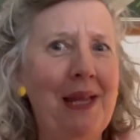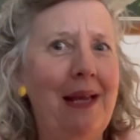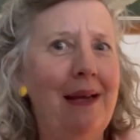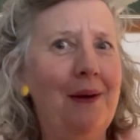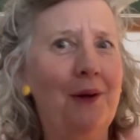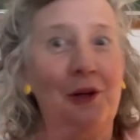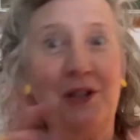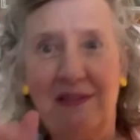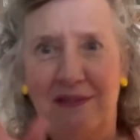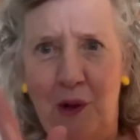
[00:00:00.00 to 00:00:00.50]

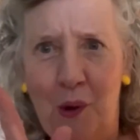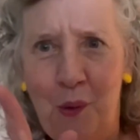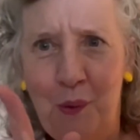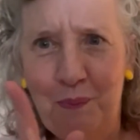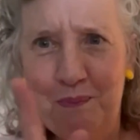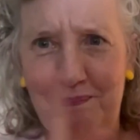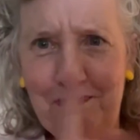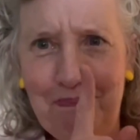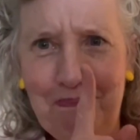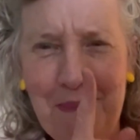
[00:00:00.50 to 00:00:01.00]
because I'll
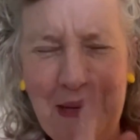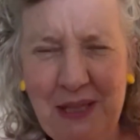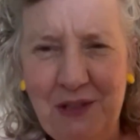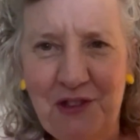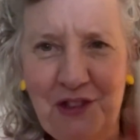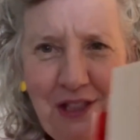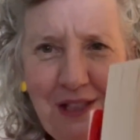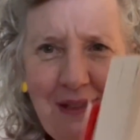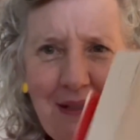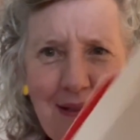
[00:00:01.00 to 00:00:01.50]

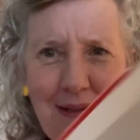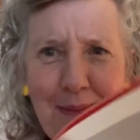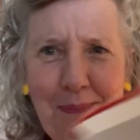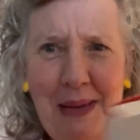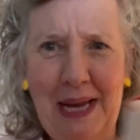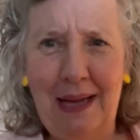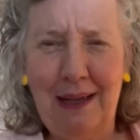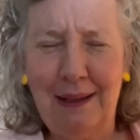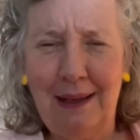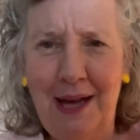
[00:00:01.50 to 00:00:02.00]
mention this
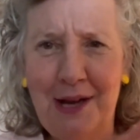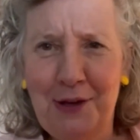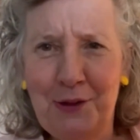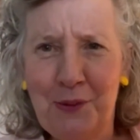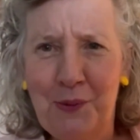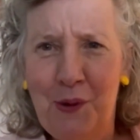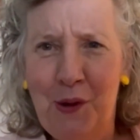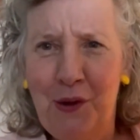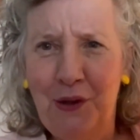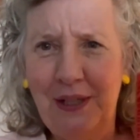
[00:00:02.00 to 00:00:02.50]
about
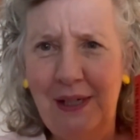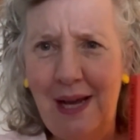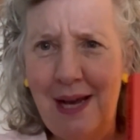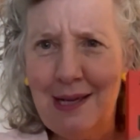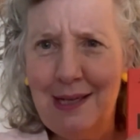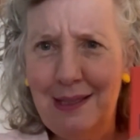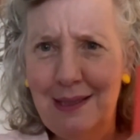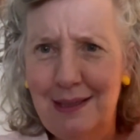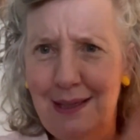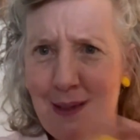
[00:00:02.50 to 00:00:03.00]
later on,
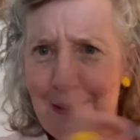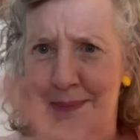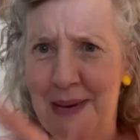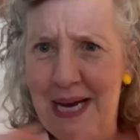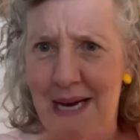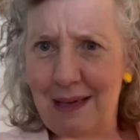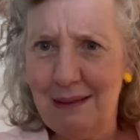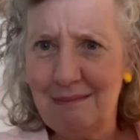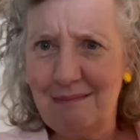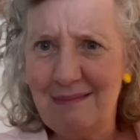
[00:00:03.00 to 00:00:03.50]
and
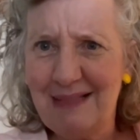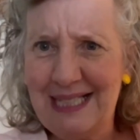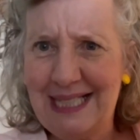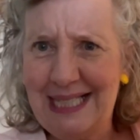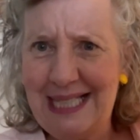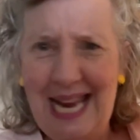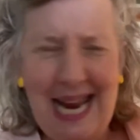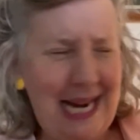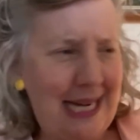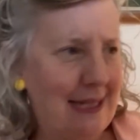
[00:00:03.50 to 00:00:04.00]
about
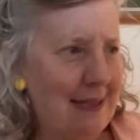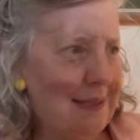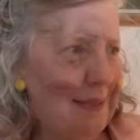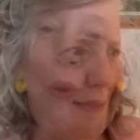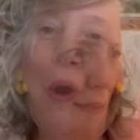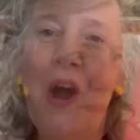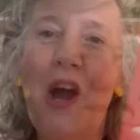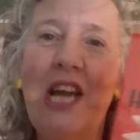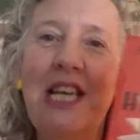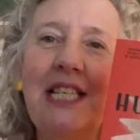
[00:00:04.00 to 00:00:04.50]
sex.
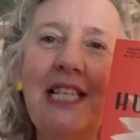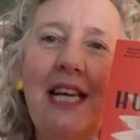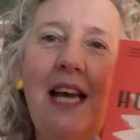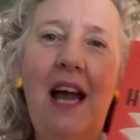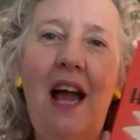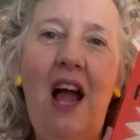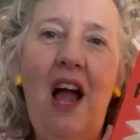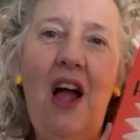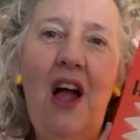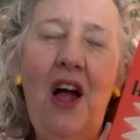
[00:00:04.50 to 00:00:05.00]
Find
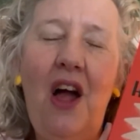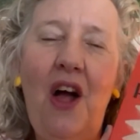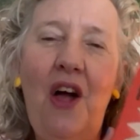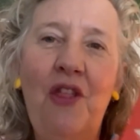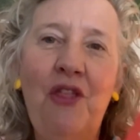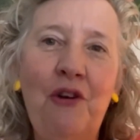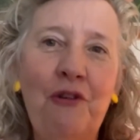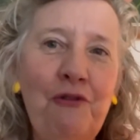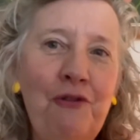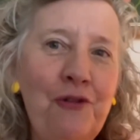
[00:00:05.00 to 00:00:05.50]

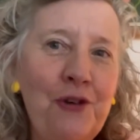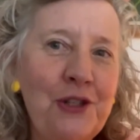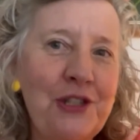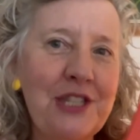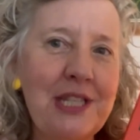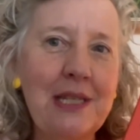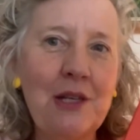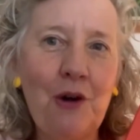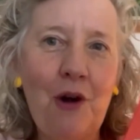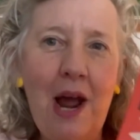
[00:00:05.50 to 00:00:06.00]
the
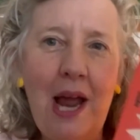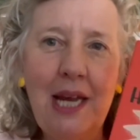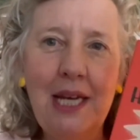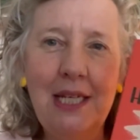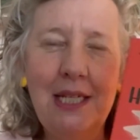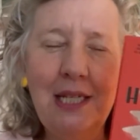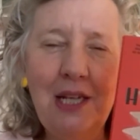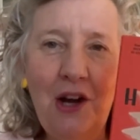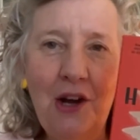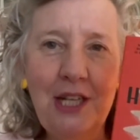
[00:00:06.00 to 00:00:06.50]
Footscray
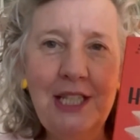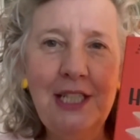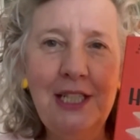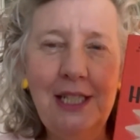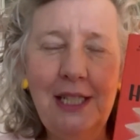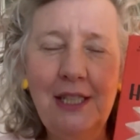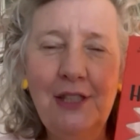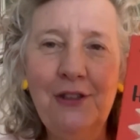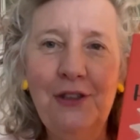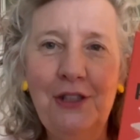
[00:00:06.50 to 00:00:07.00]

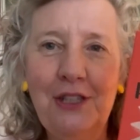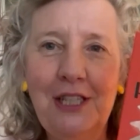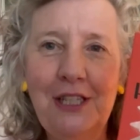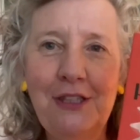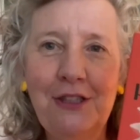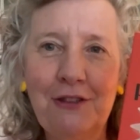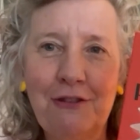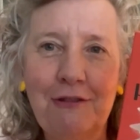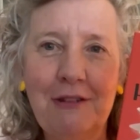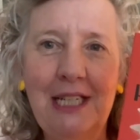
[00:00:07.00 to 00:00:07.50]

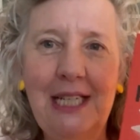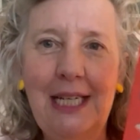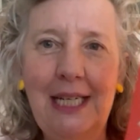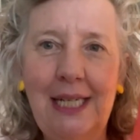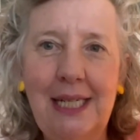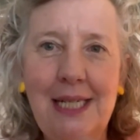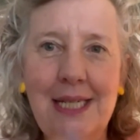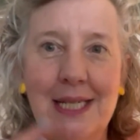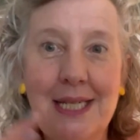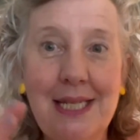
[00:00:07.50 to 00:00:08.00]
1933
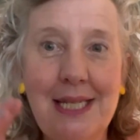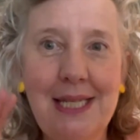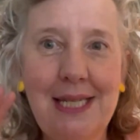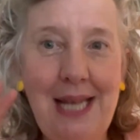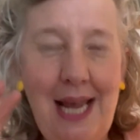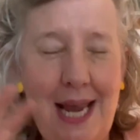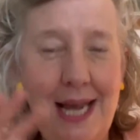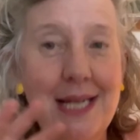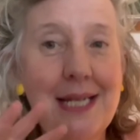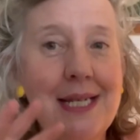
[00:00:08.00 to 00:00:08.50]
is
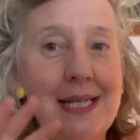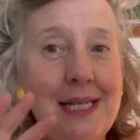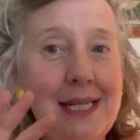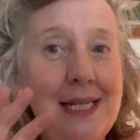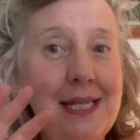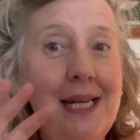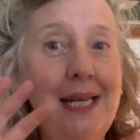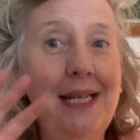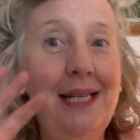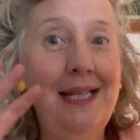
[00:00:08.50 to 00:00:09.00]
set
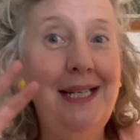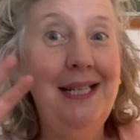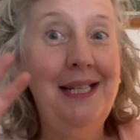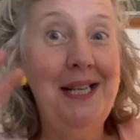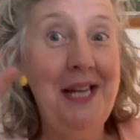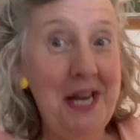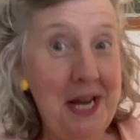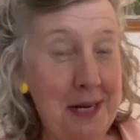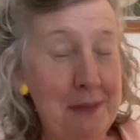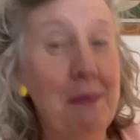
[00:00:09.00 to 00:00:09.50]

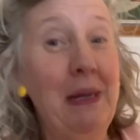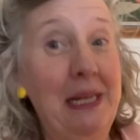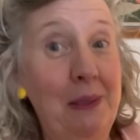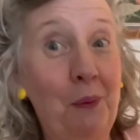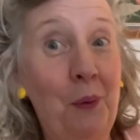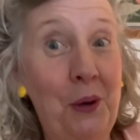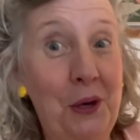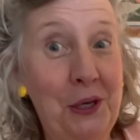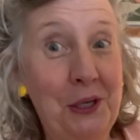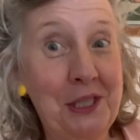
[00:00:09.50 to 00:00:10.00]
in
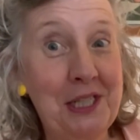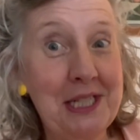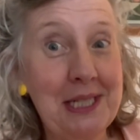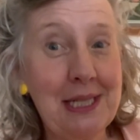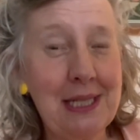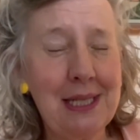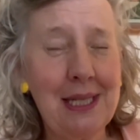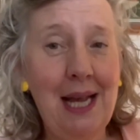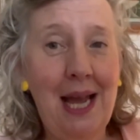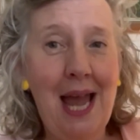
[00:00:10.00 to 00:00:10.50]

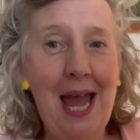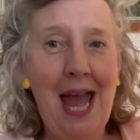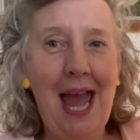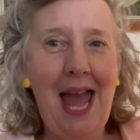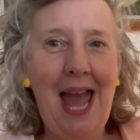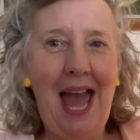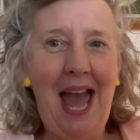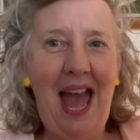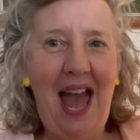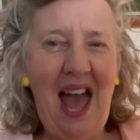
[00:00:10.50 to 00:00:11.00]
Meatworks,
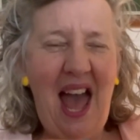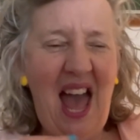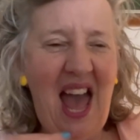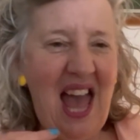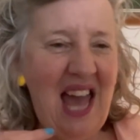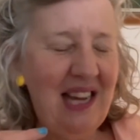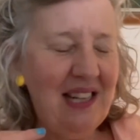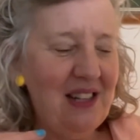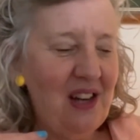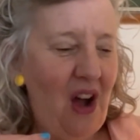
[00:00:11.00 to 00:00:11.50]

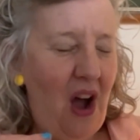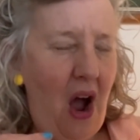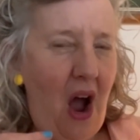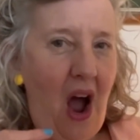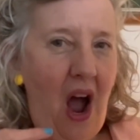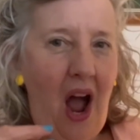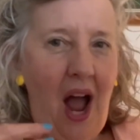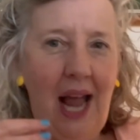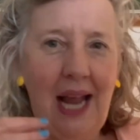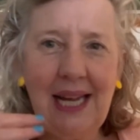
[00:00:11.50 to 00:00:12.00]
and
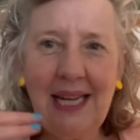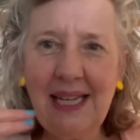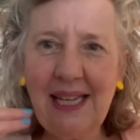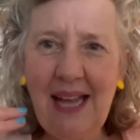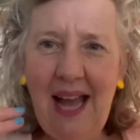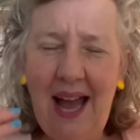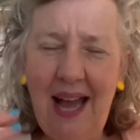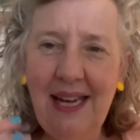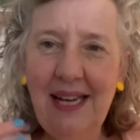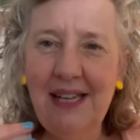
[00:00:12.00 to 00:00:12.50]

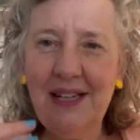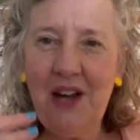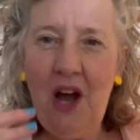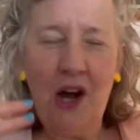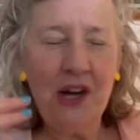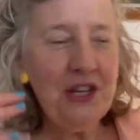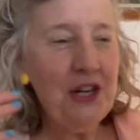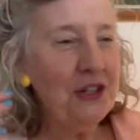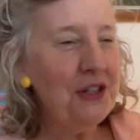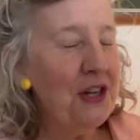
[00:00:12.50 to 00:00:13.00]
Kate, I
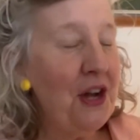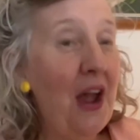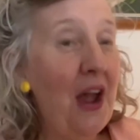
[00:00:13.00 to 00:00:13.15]
don't know